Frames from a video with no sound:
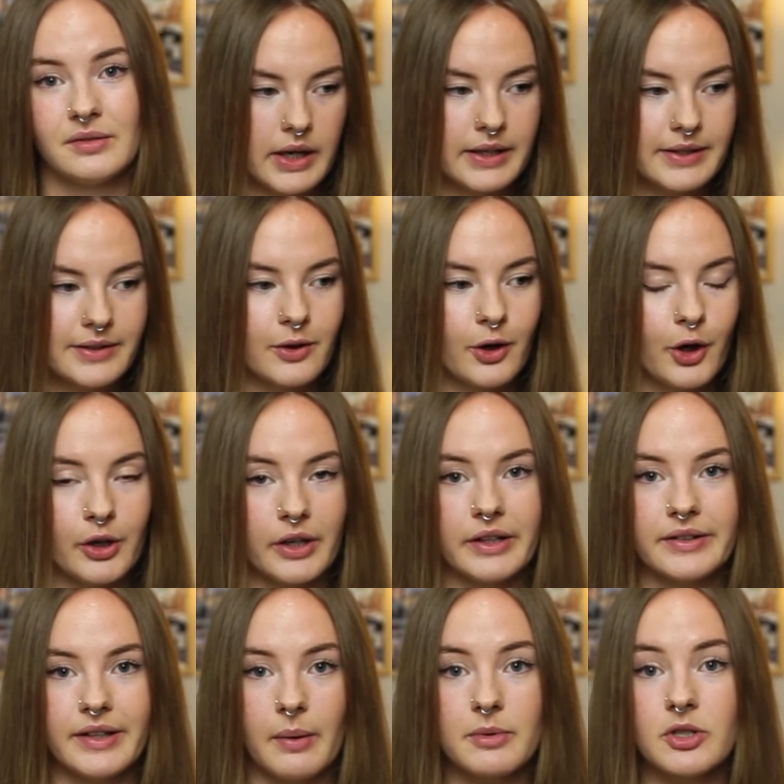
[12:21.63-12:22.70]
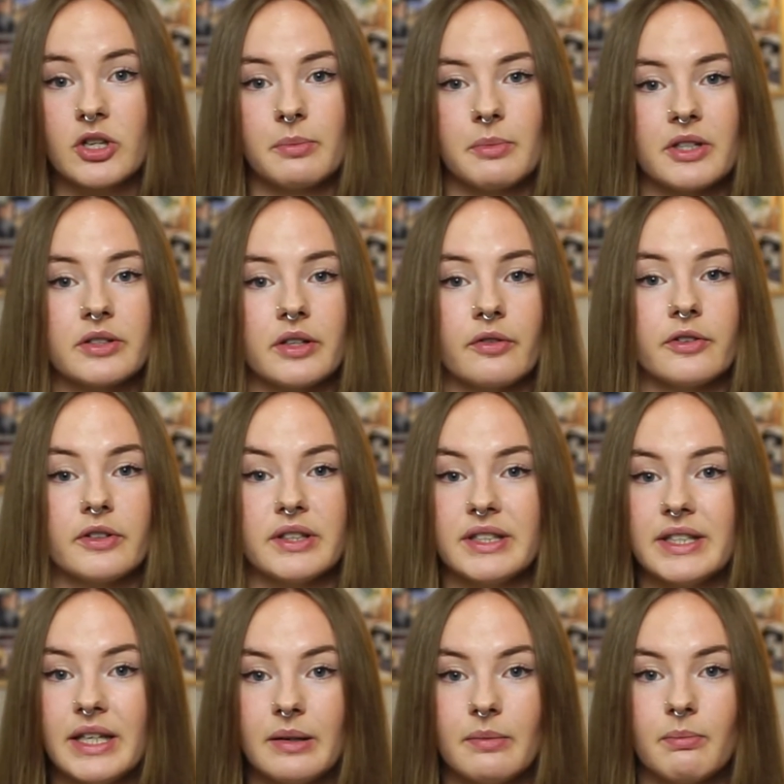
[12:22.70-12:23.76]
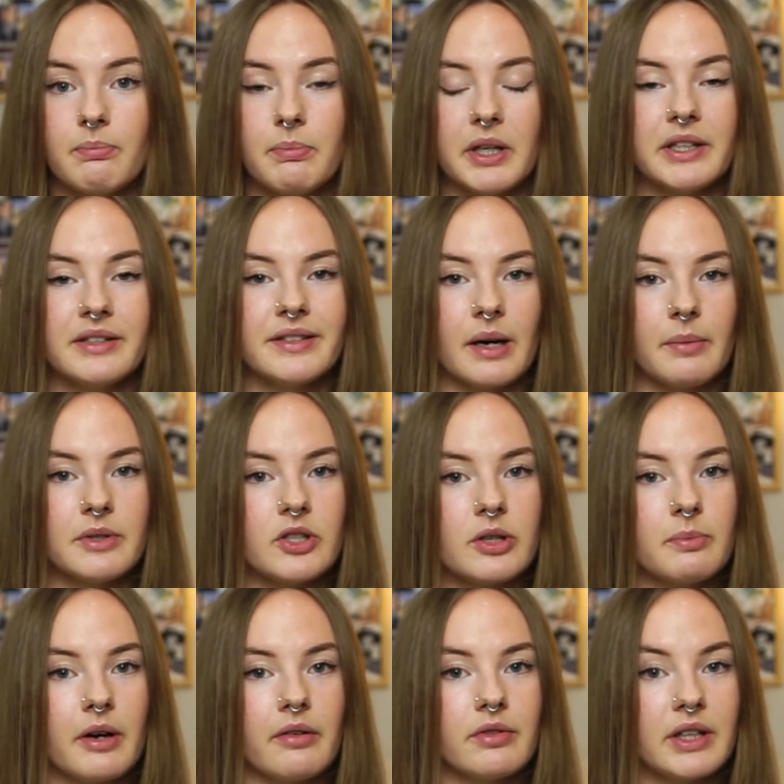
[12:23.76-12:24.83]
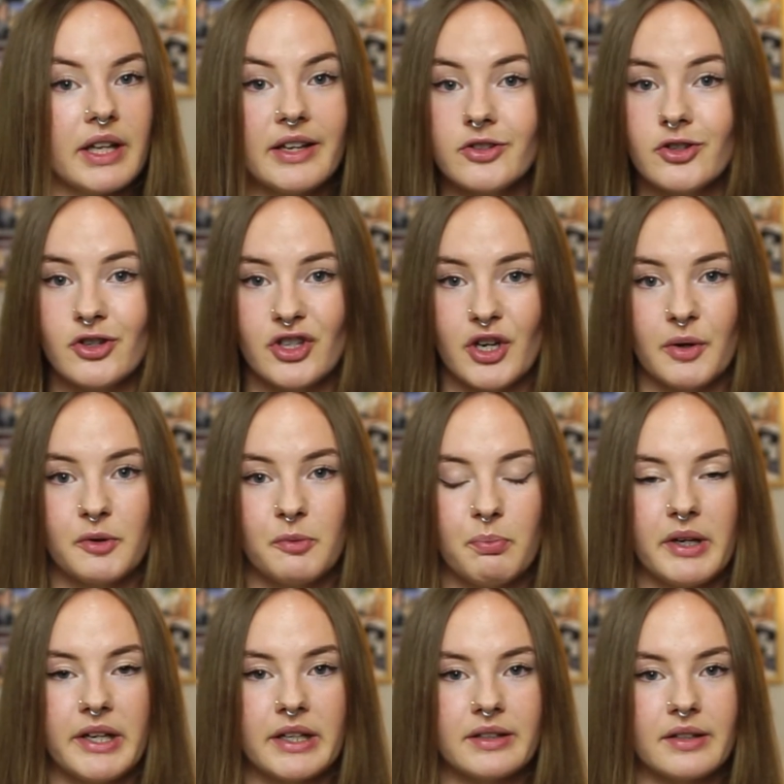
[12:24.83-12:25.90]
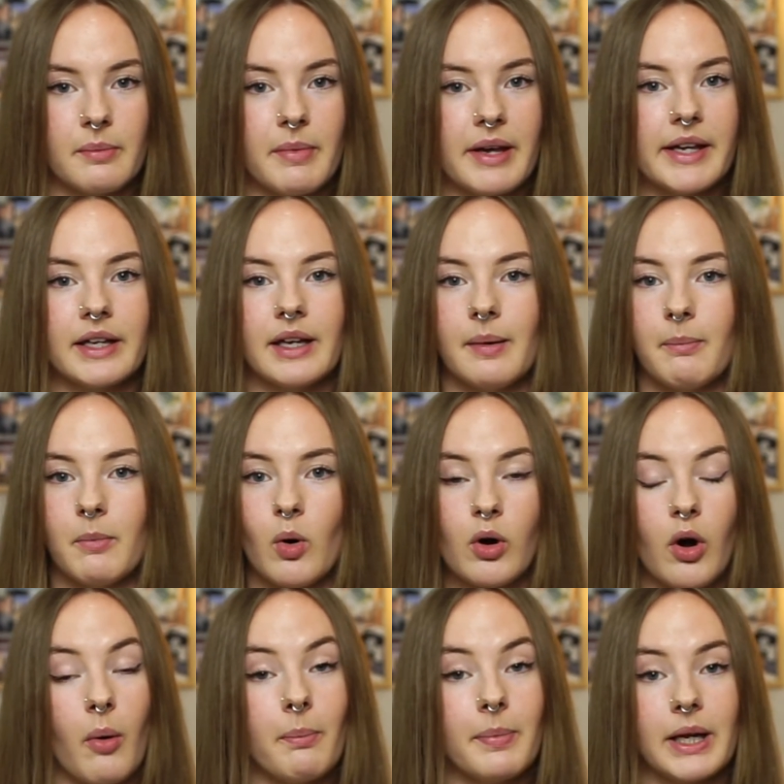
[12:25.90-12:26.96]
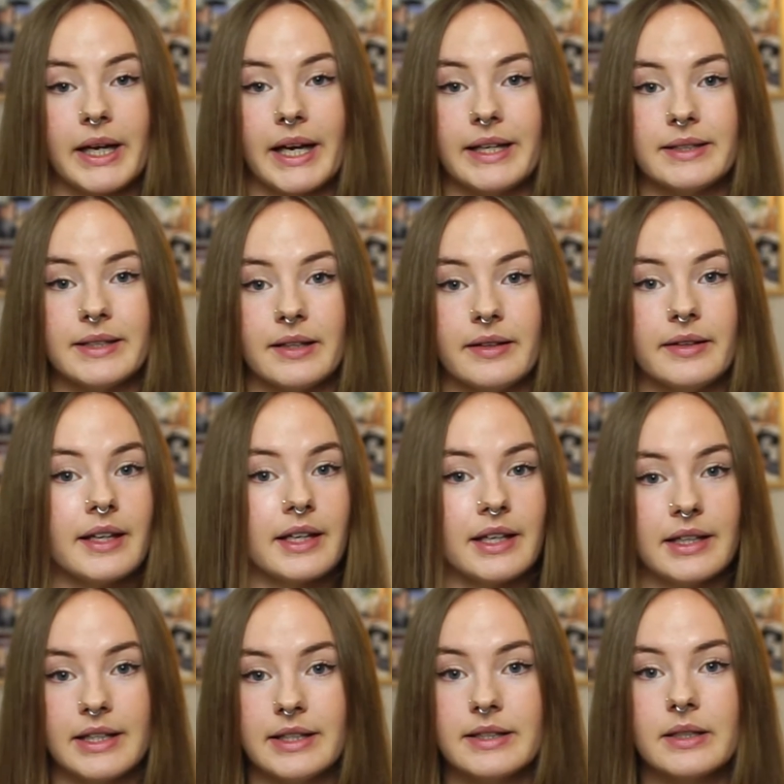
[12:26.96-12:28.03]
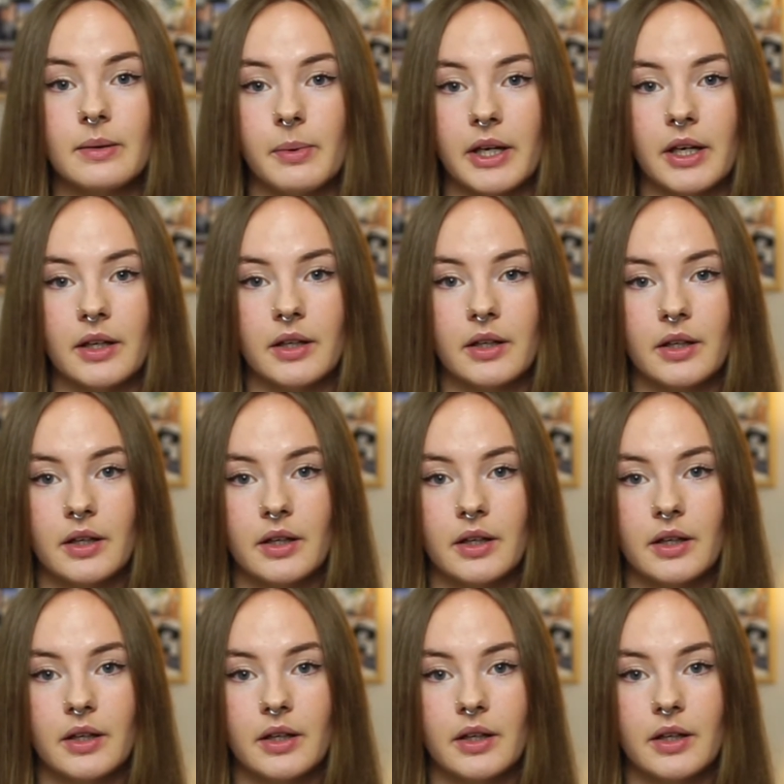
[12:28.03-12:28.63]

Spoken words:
It's not only damaging my self-esteem, but it's damaging my relationships because I'm making it more complicated than it needs to be.